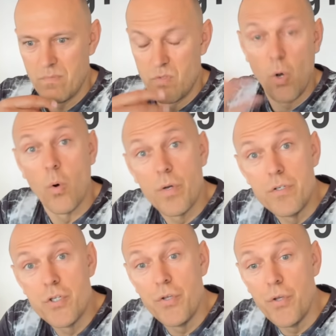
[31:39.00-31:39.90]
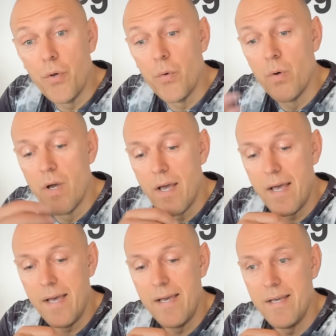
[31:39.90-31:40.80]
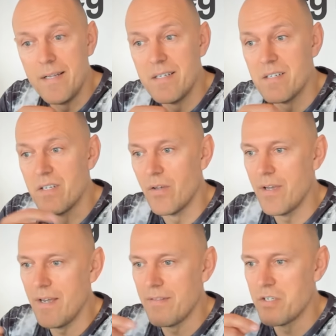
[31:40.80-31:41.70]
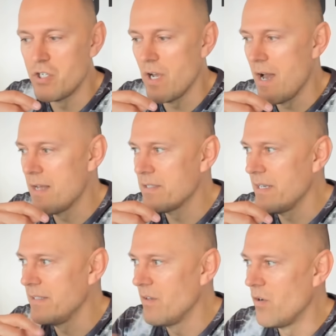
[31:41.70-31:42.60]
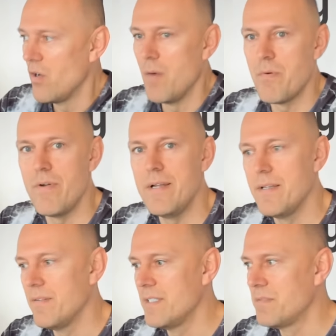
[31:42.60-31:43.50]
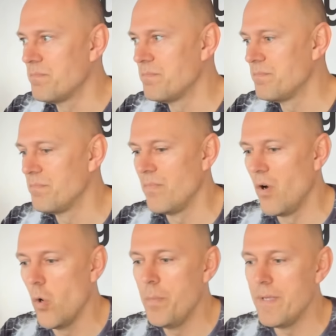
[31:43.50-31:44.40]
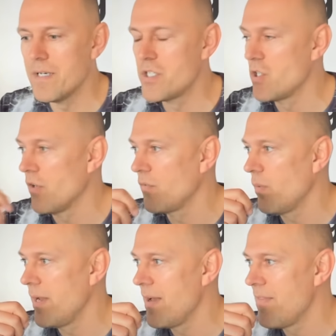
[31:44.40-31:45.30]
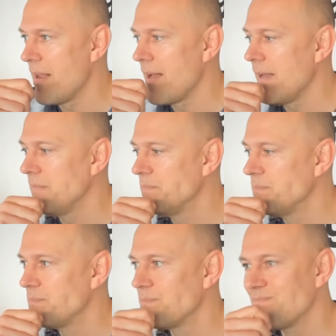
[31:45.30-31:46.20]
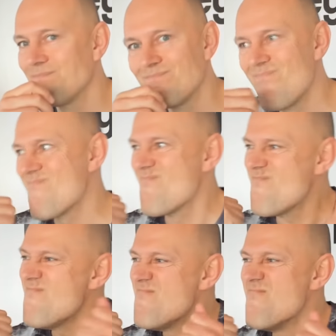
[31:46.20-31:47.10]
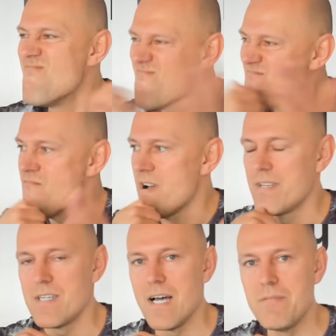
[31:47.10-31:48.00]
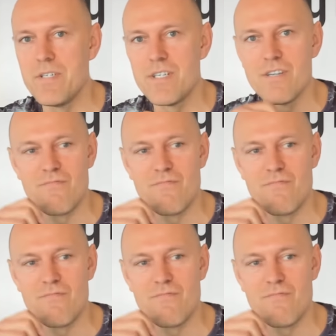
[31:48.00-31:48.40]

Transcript: talking to you and looking at the chart and operating this O B S software that I at times